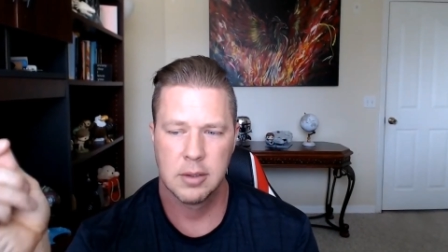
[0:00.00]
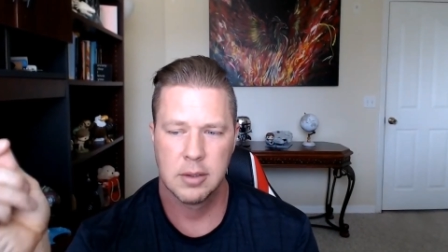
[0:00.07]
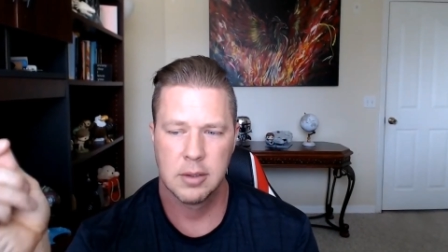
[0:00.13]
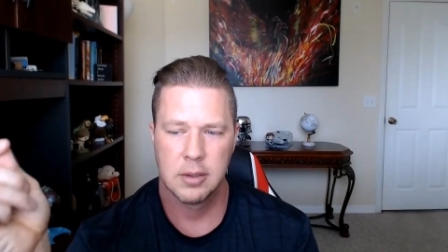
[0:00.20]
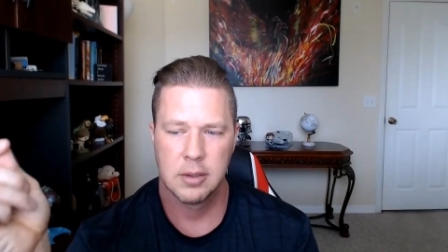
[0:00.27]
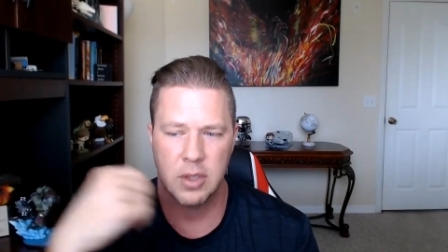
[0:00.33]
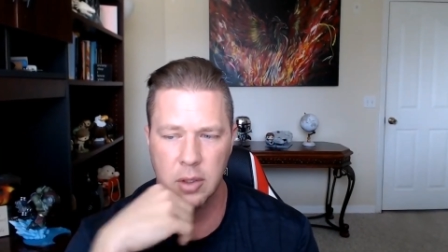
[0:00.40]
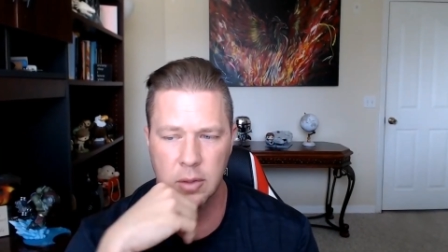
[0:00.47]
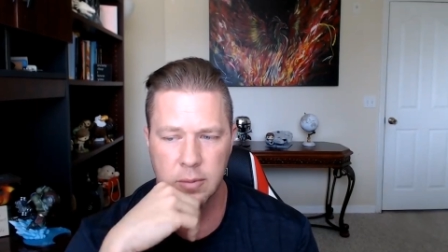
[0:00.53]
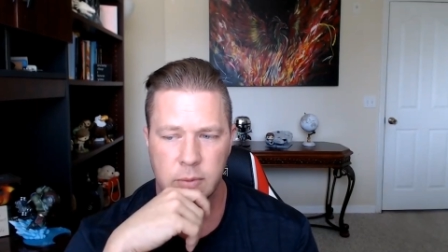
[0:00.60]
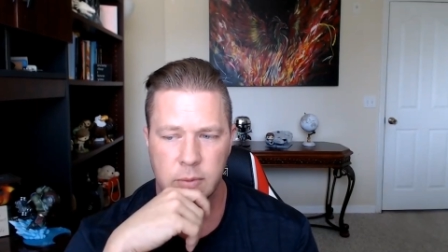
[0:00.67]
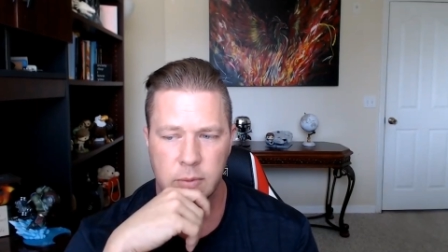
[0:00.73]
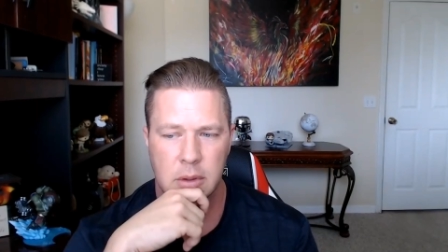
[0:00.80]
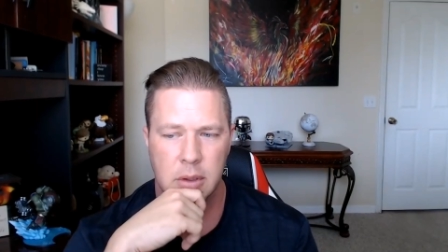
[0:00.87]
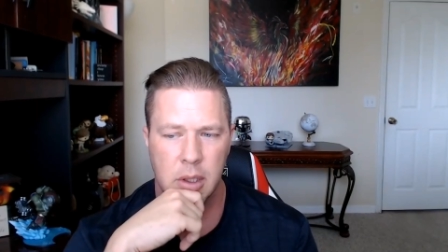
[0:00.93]
So
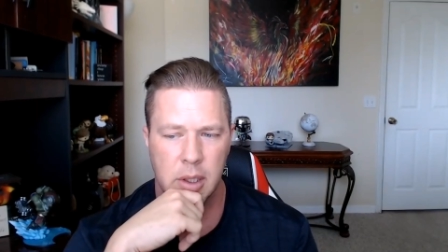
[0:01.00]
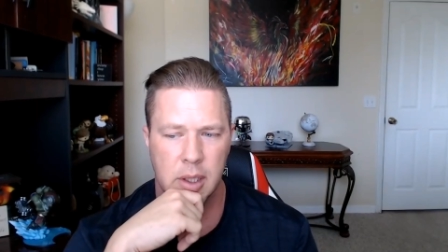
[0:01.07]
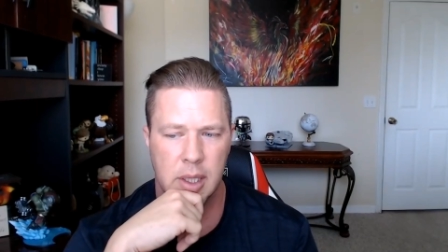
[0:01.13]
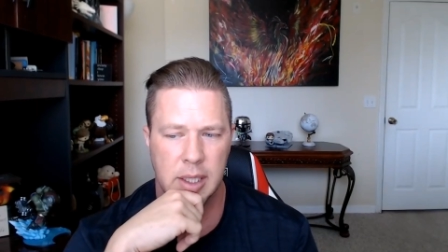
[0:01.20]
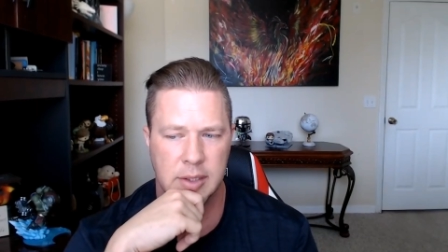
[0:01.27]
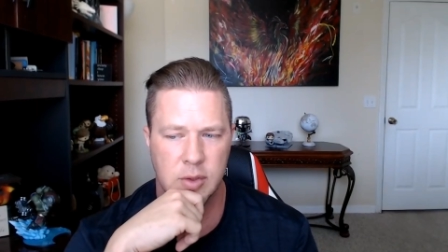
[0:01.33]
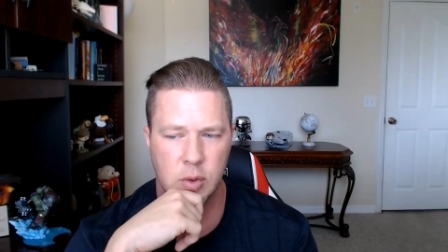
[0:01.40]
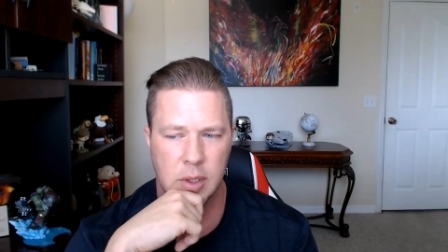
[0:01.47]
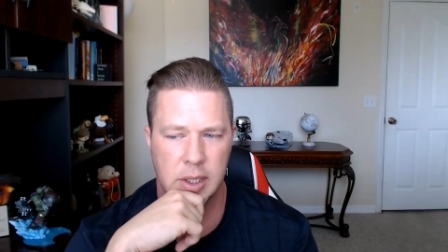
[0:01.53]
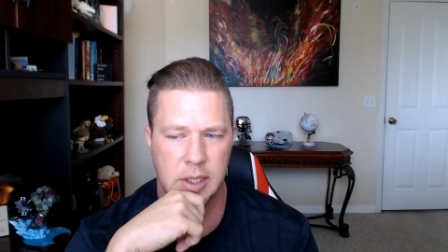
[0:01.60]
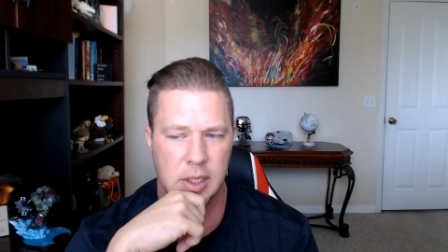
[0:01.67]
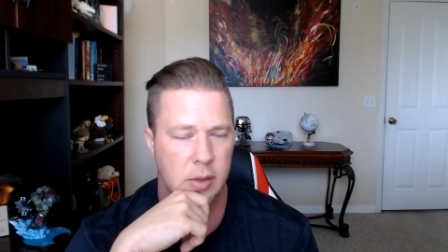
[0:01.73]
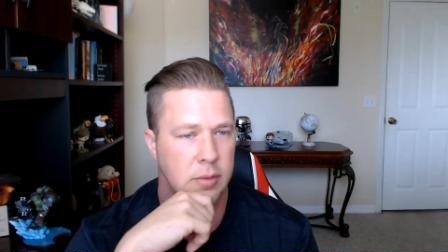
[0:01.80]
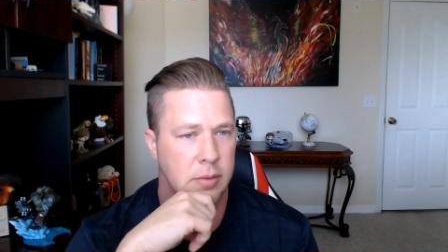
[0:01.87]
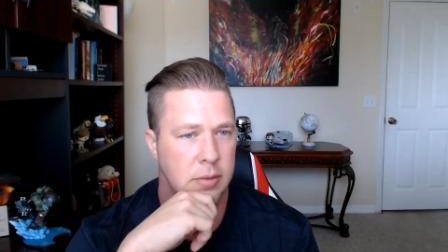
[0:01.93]
I, that's what I
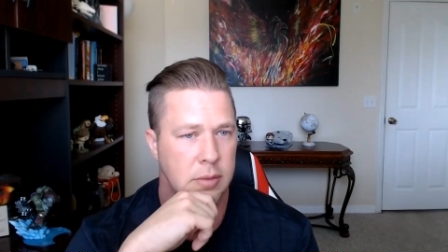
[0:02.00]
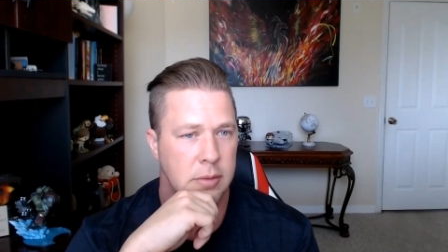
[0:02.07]
do.